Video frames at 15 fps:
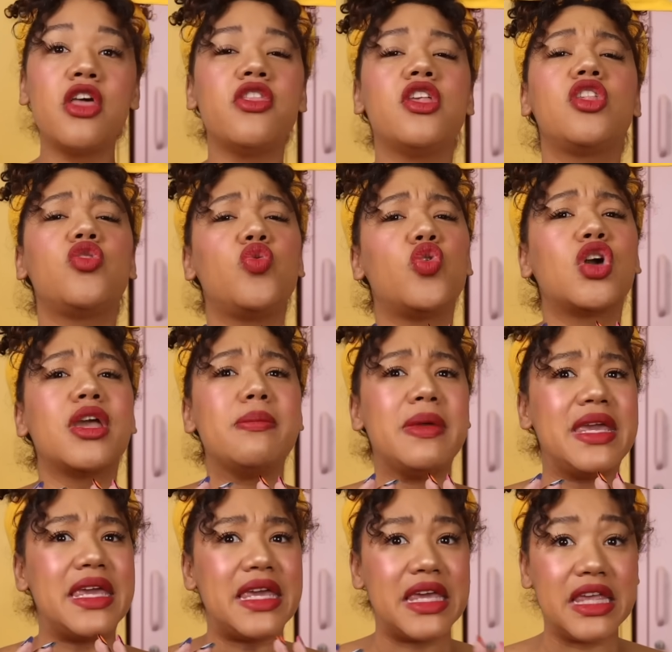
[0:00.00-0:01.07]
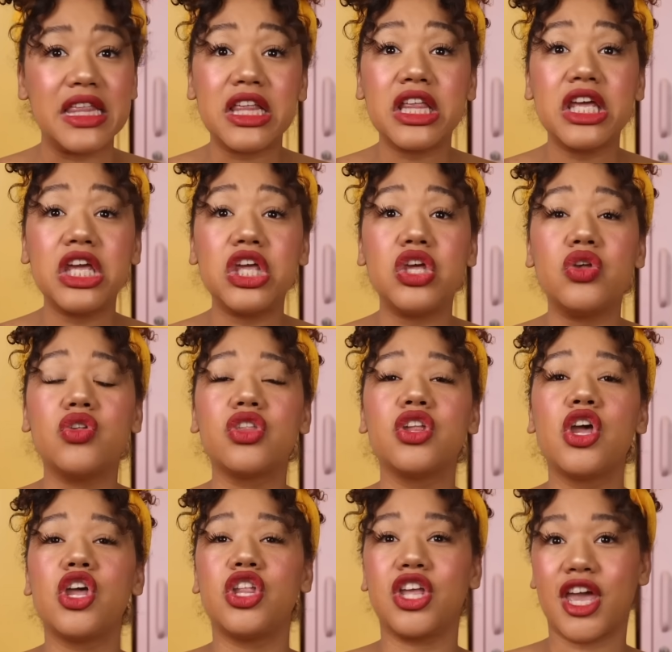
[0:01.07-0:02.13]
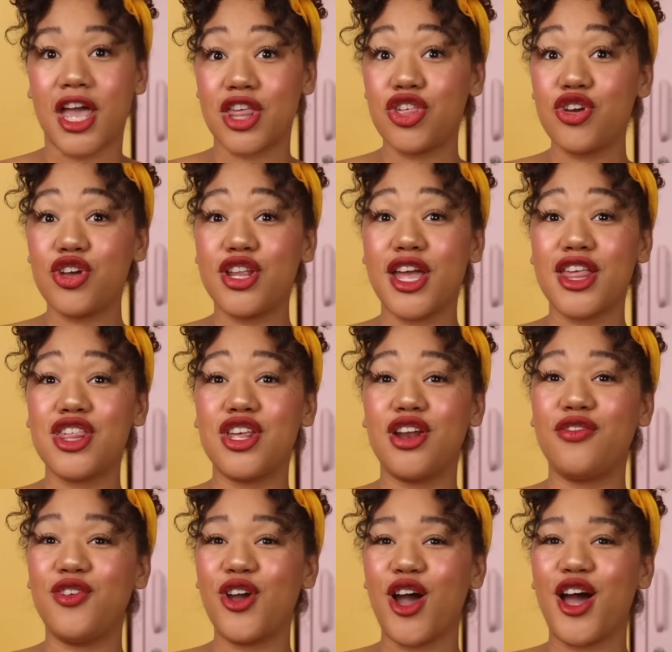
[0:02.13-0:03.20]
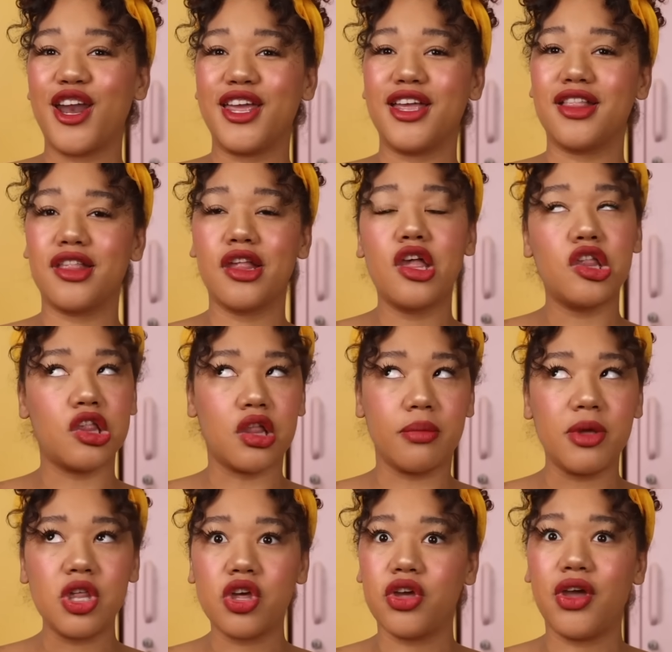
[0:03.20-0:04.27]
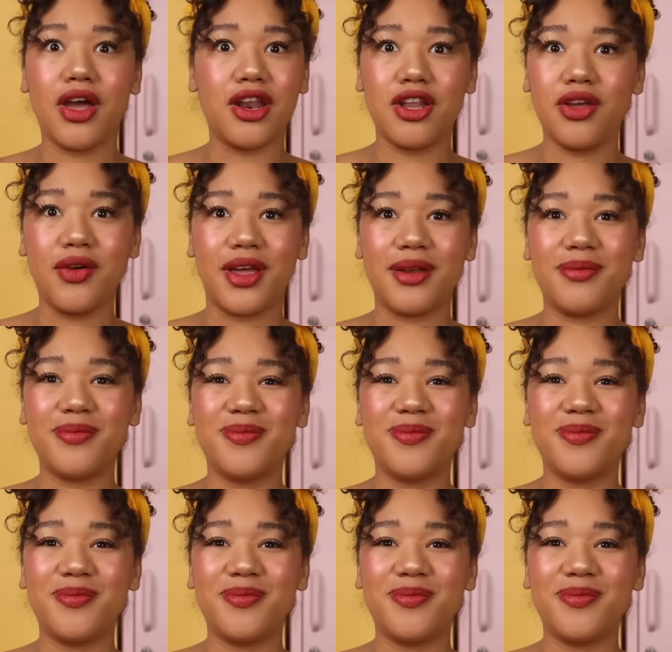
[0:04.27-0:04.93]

This tool can be easily used to catch your attention of your audience. So let me show you how to do it.